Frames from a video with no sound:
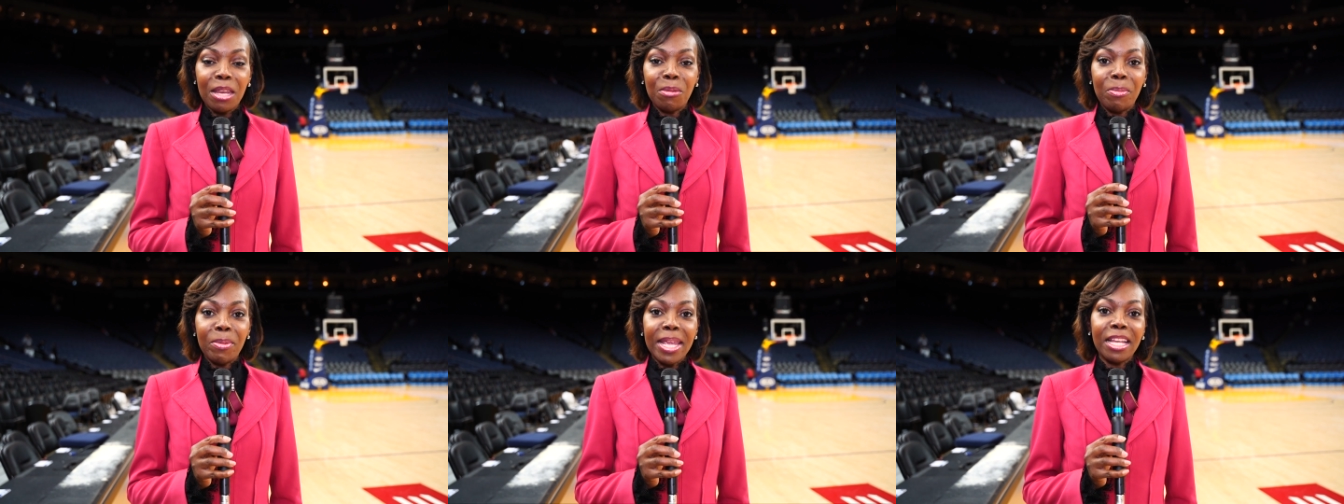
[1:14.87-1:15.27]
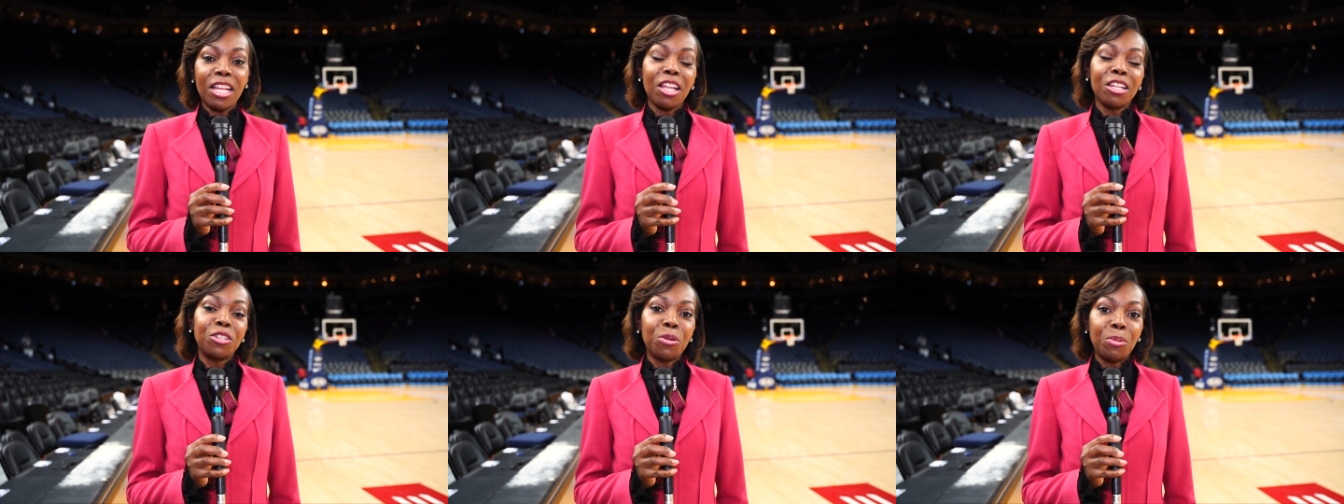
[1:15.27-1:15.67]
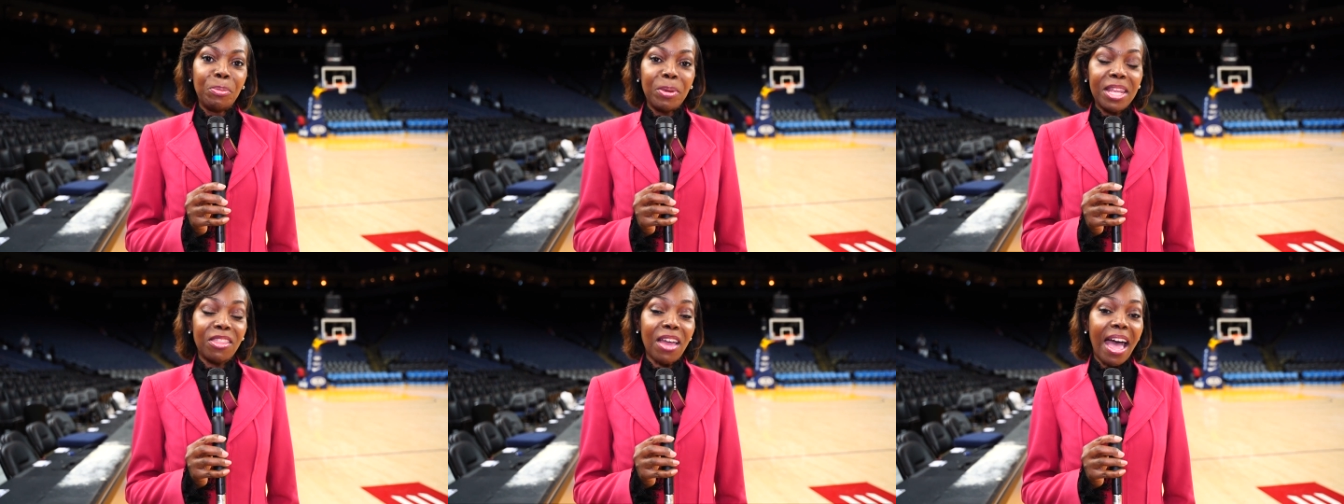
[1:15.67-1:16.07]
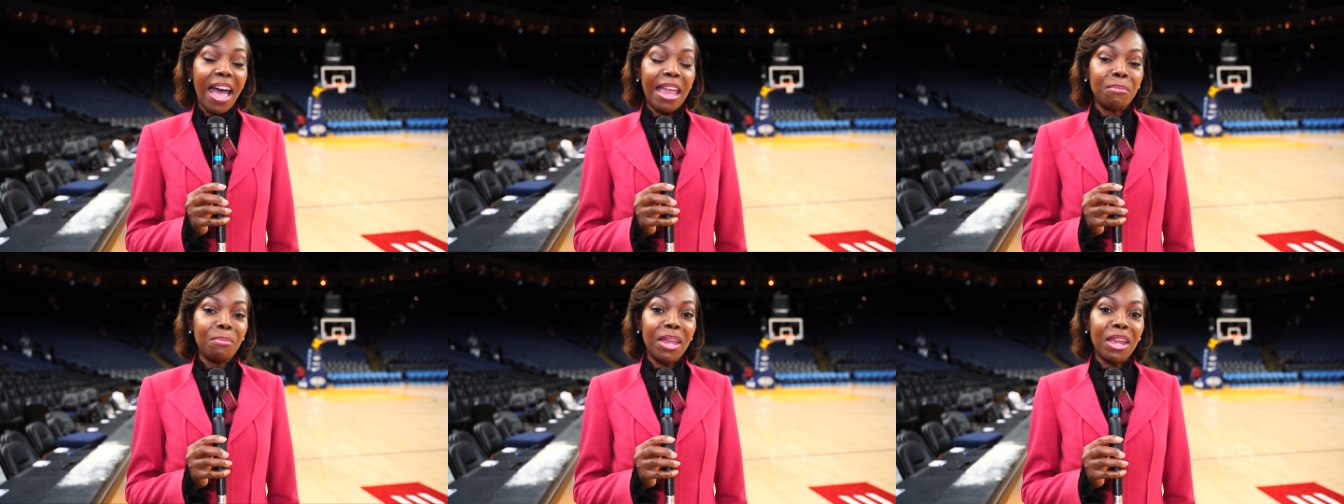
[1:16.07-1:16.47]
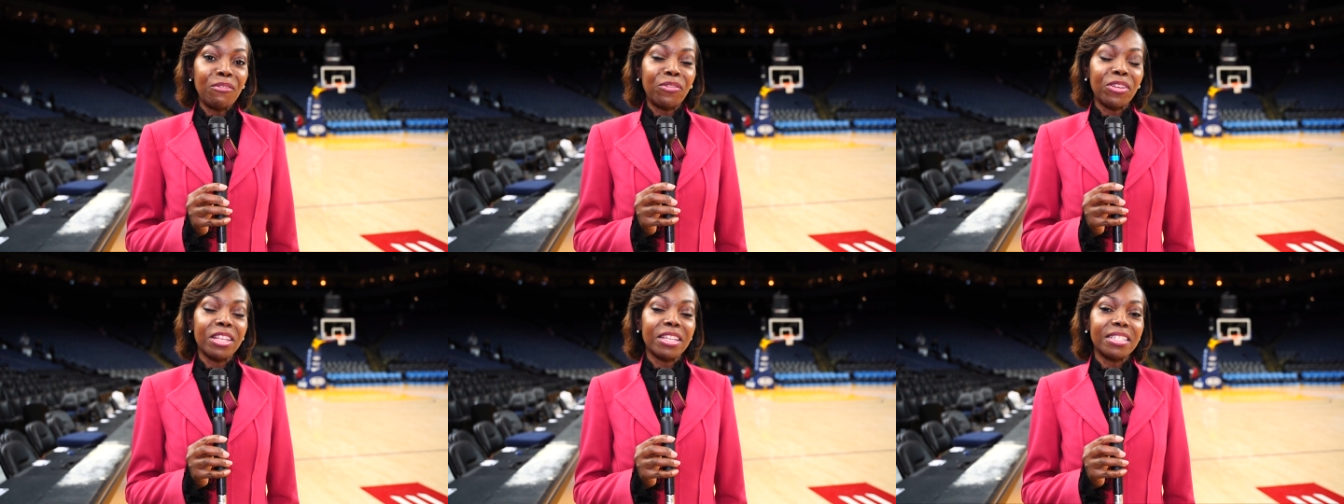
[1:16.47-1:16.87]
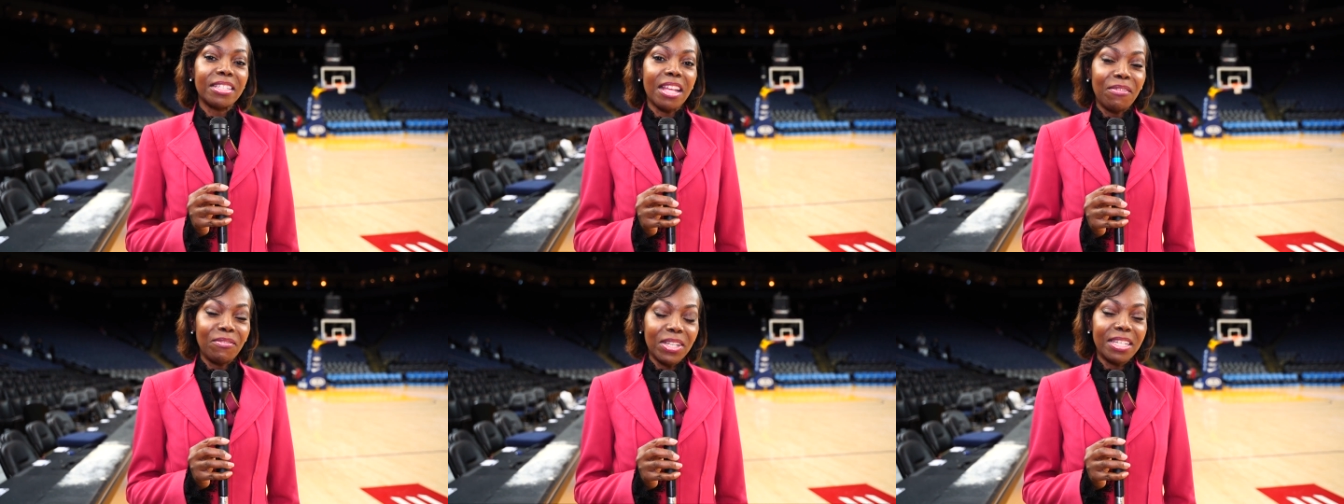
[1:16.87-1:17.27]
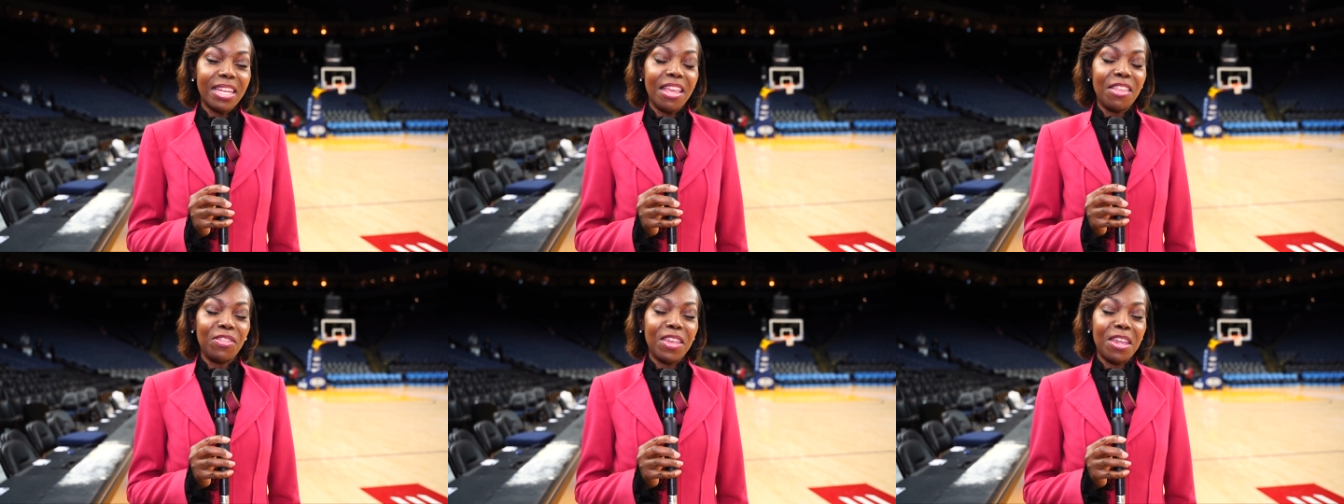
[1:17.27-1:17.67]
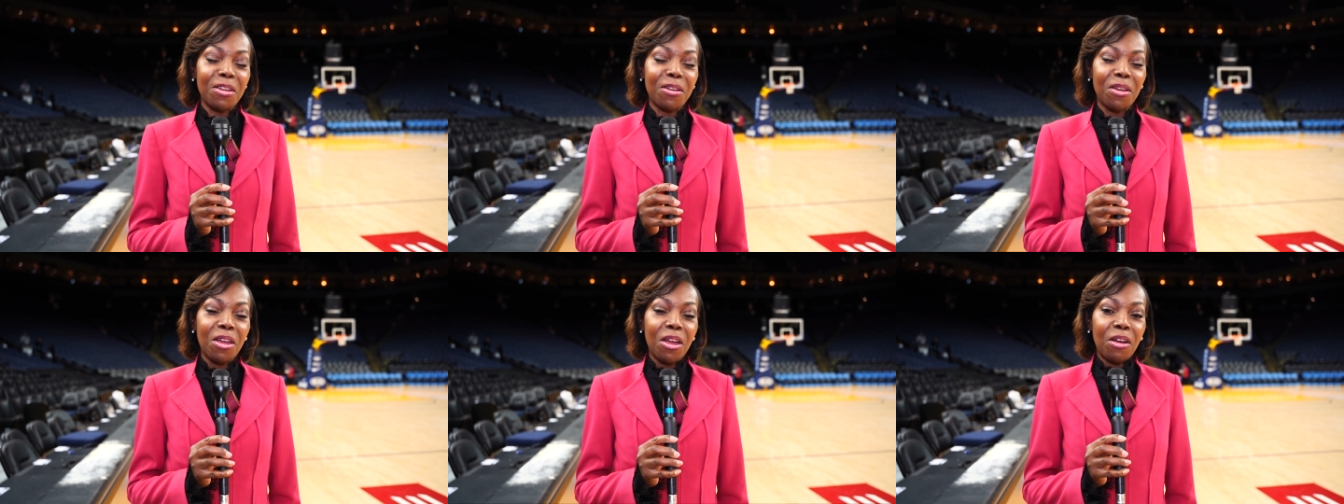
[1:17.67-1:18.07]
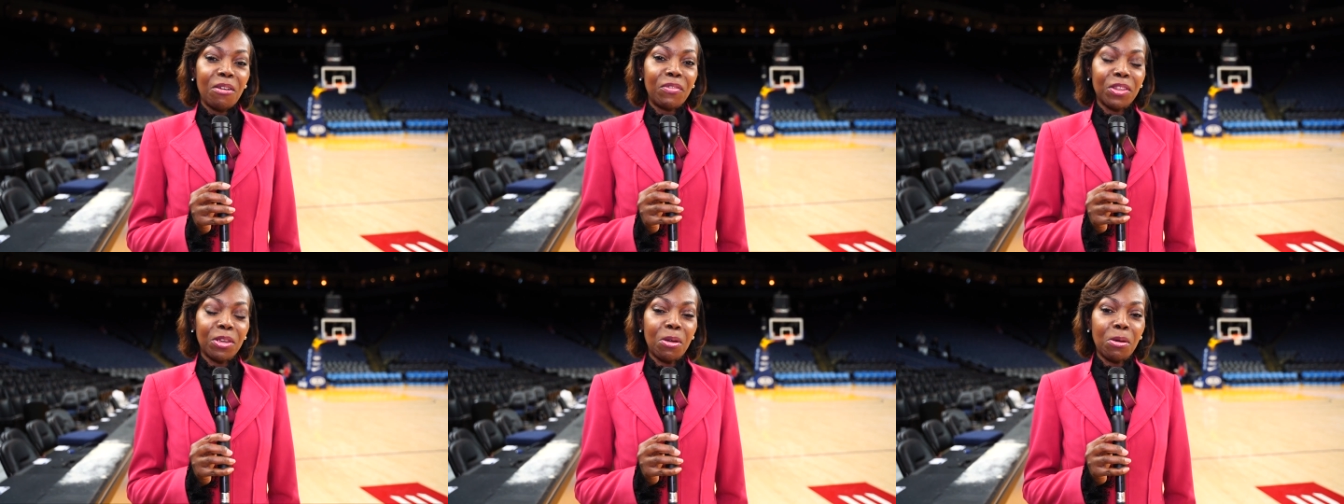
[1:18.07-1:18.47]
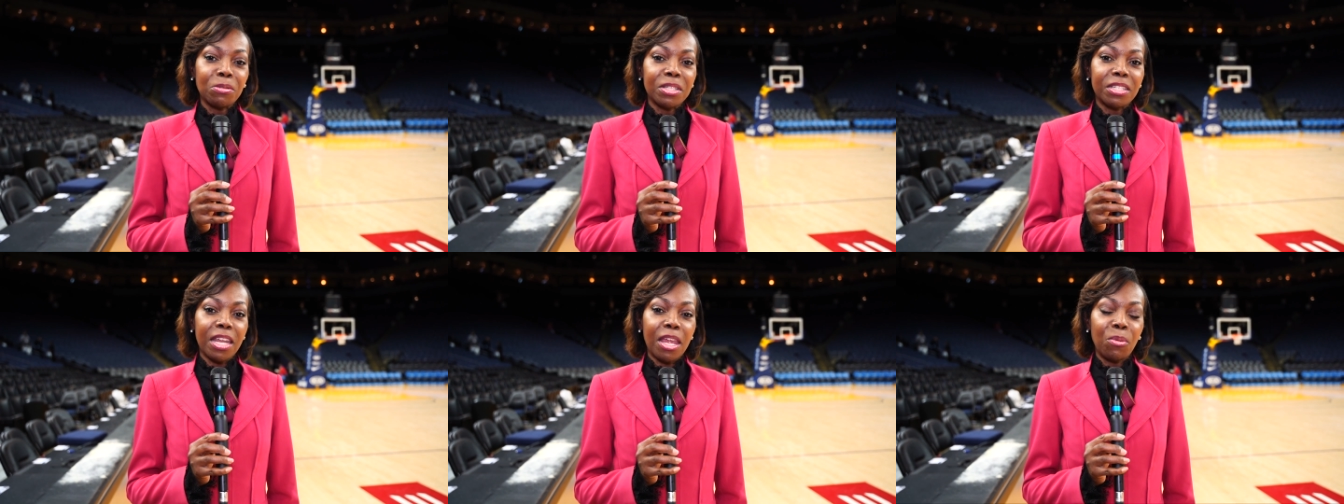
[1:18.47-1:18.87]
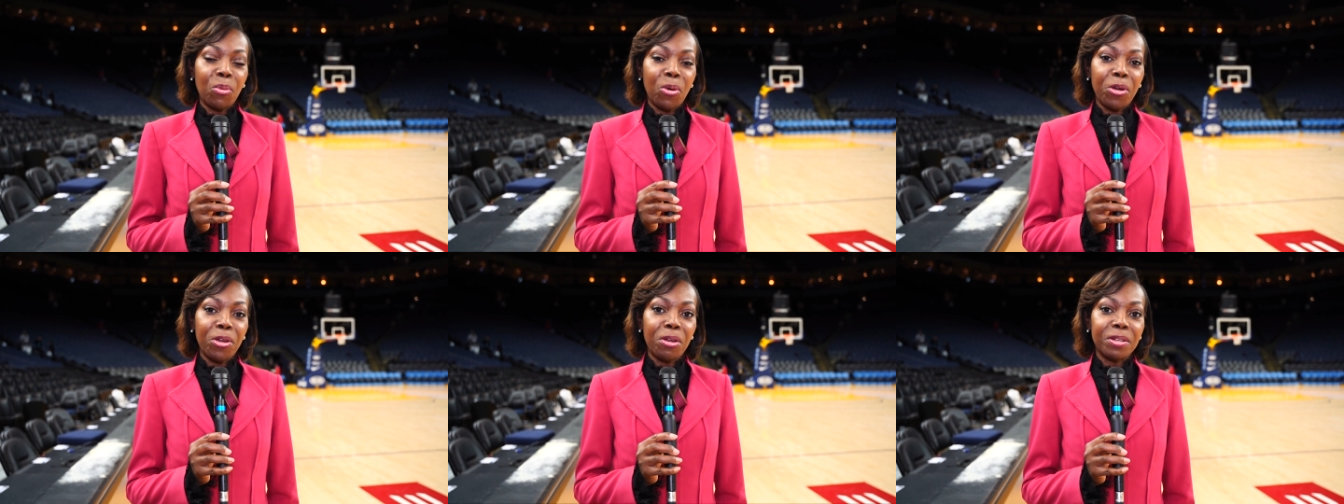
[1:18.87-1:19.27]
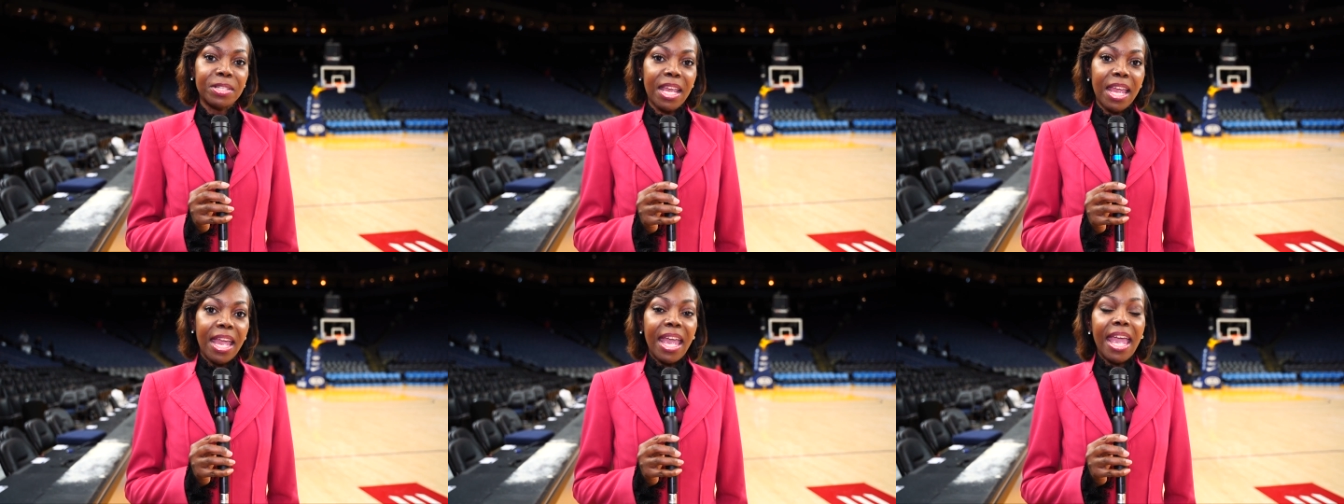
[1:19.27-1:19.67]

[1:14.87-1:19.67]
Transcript: it meant to be the hype man for the 17th year for the Golden State Warriors